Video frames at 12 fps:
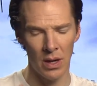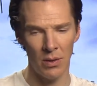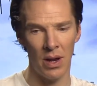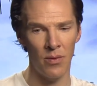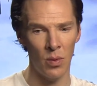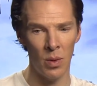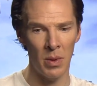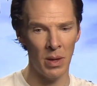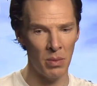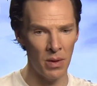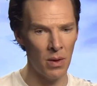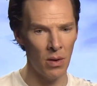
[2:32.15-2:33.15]
how clever are we
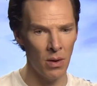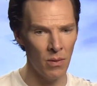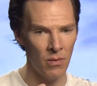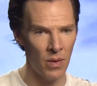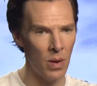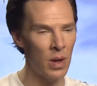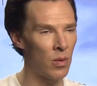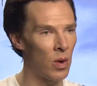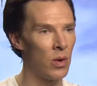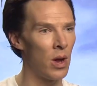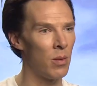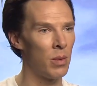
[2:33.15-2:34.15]
being, but there are very
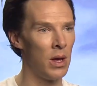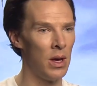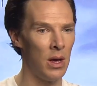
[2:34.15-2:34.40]
grown-up